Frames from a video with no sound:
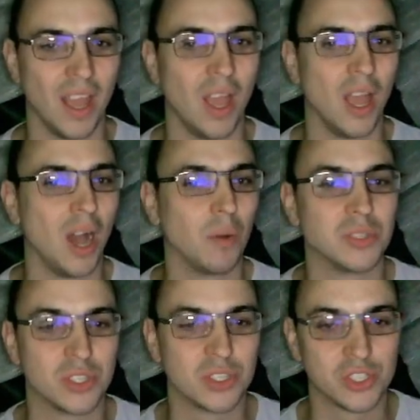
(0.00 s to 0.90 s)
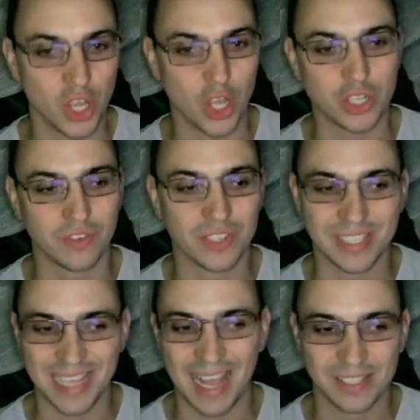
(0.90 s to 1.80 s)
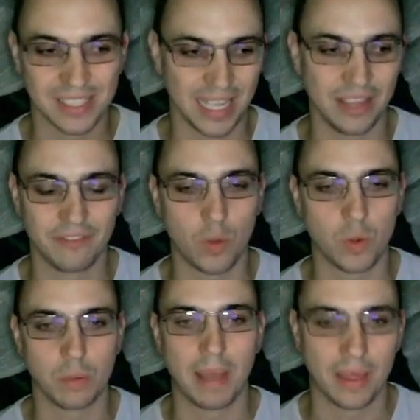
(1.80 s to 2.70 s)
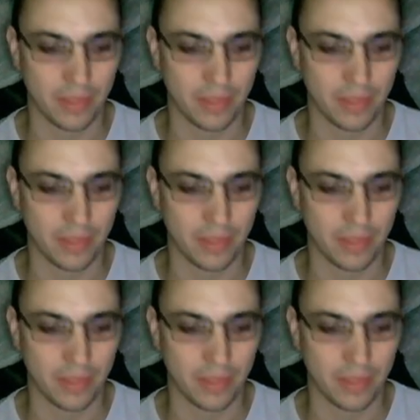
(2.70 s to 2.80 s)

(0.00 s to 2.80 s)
I want to search for SASS in the folder path